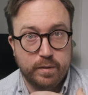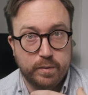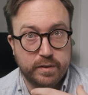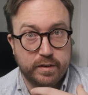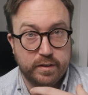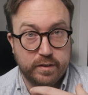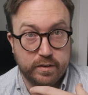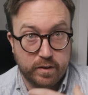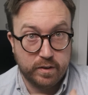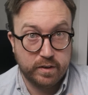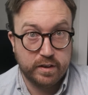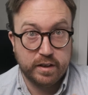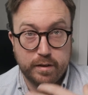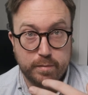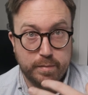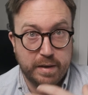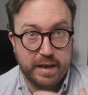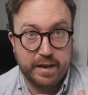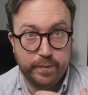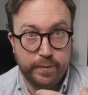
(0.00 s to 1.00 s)
what they're talking
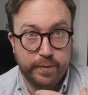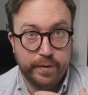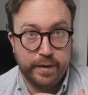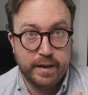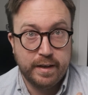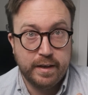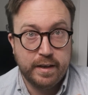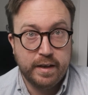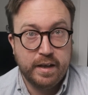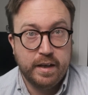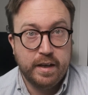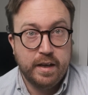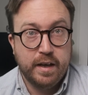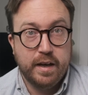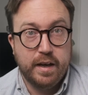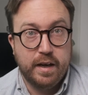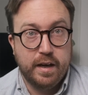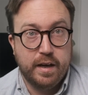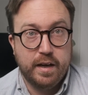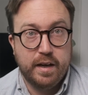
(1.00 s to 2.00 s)
about.
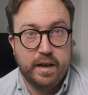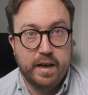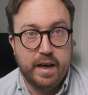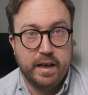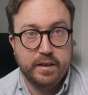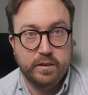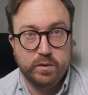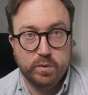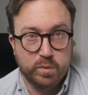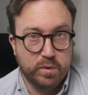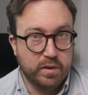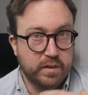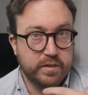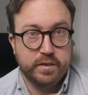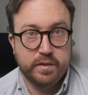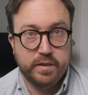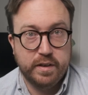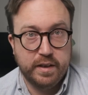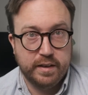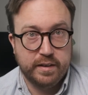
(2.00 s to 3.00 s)
And you
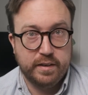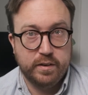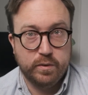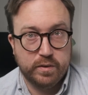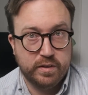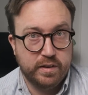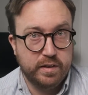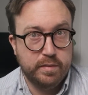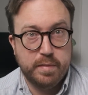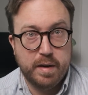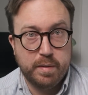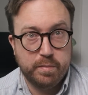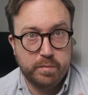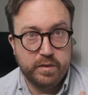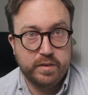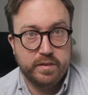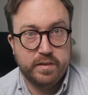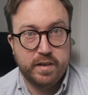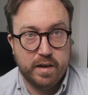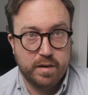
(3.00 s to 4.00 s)
also think your team member
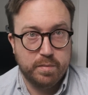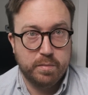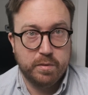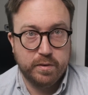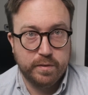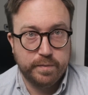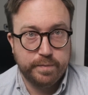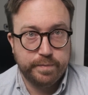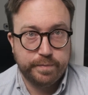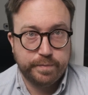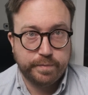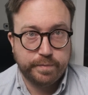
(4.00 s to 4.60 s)
is terrible.